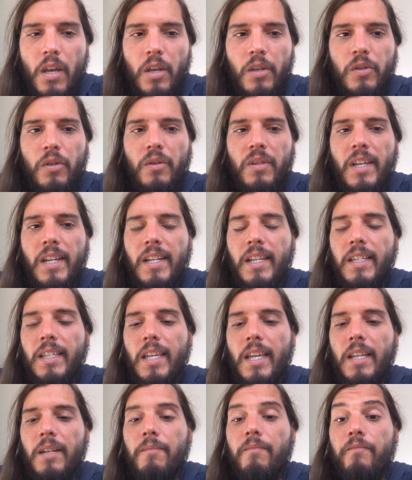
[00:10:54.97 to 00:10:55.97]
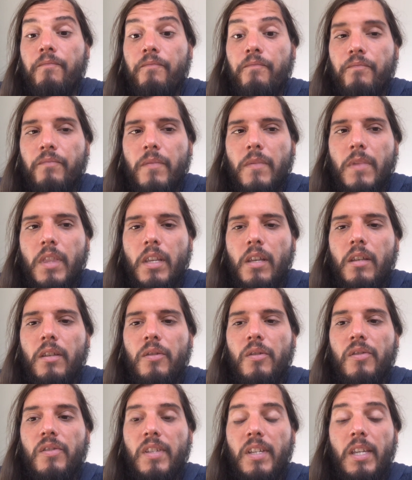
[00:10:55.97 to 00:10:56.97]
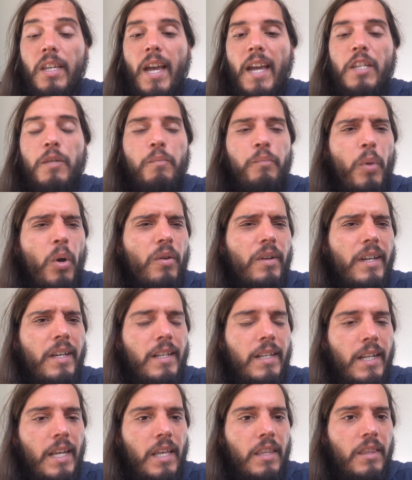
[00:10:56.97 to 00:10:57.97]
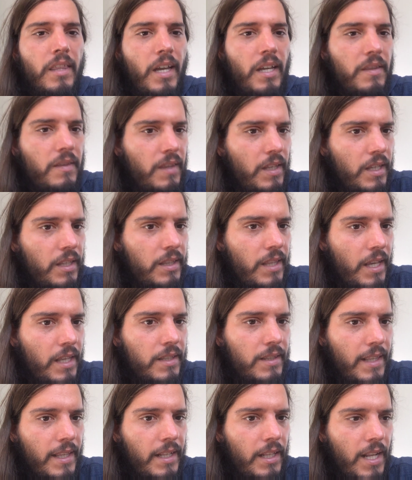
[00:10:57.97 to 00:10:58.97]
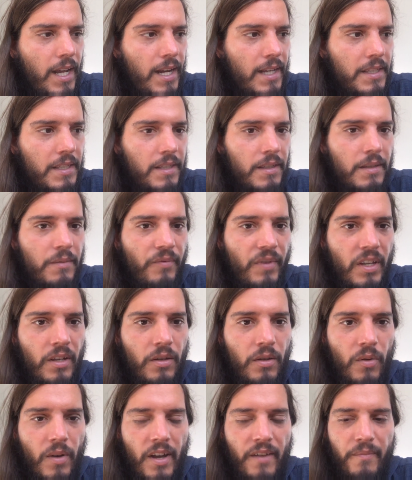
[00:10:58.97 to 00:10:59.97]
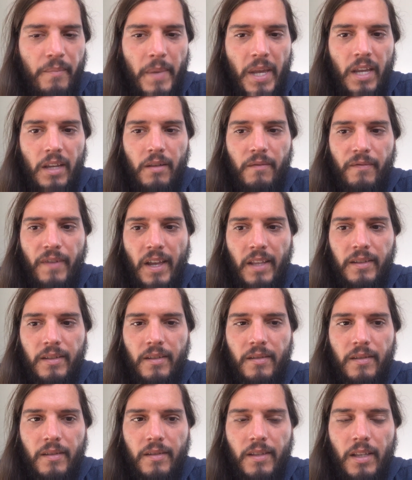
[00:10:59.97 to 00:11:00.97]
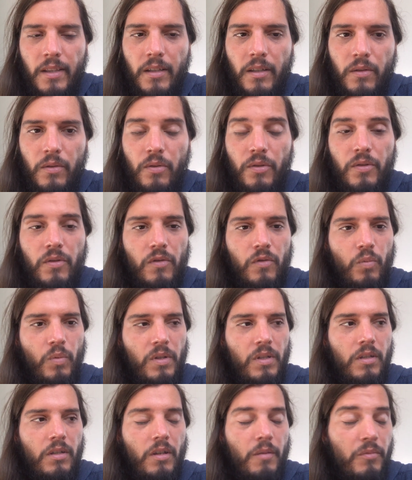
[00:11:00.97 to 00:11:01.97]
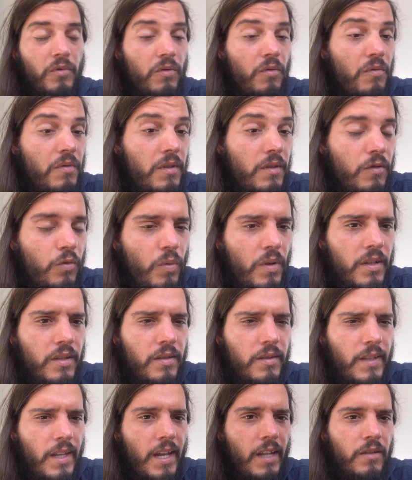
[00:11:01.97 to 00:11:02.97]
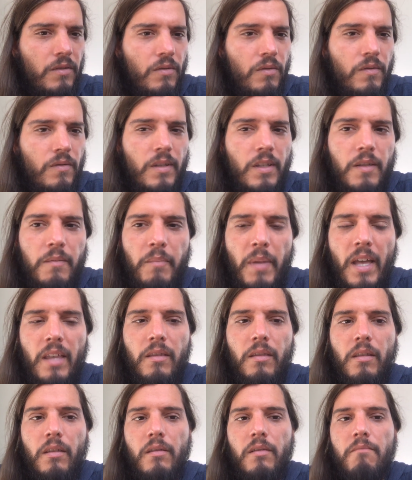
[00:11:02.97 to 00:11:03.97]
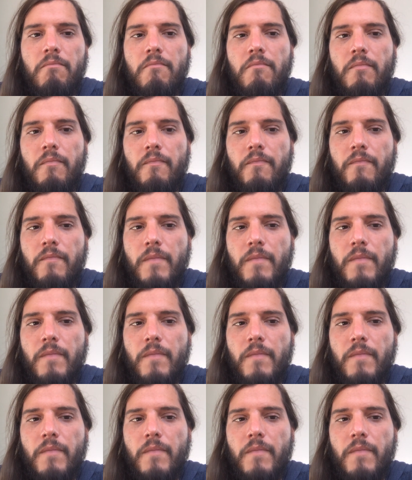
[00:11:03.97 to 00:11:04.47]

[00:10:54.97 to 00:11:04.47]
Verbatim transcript: So then again, you see, I spoke at length. I think that's the largest video I've made, fantasies and illusions, when it comes to these 20 statues, this pantheon